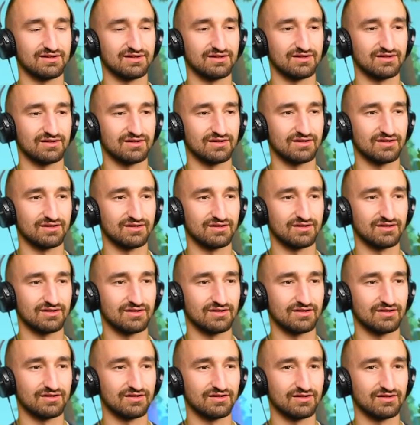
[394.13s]

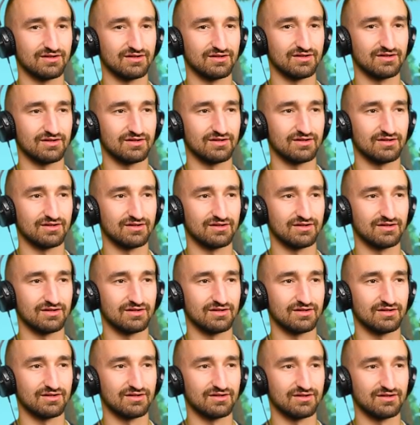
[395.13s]

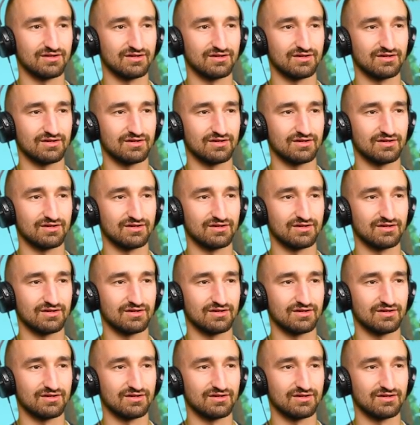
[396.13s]
(no one is talking)